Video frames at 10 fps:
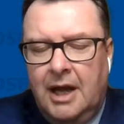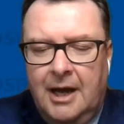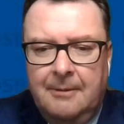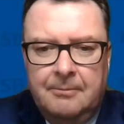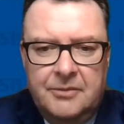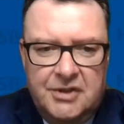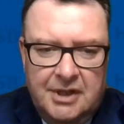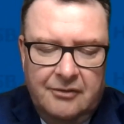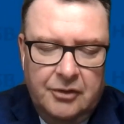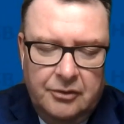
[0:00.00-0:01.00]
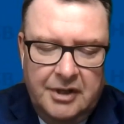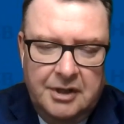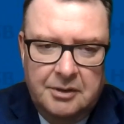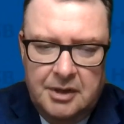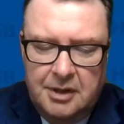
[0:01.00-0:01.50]
um, to give you
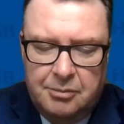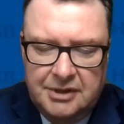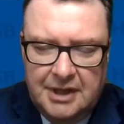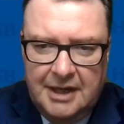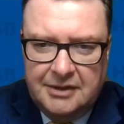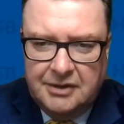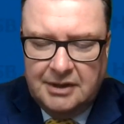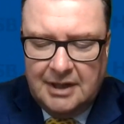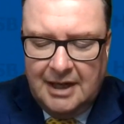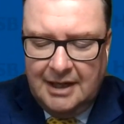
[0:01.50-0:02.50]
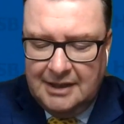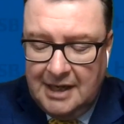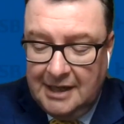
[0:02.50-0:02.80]
the the precise uh,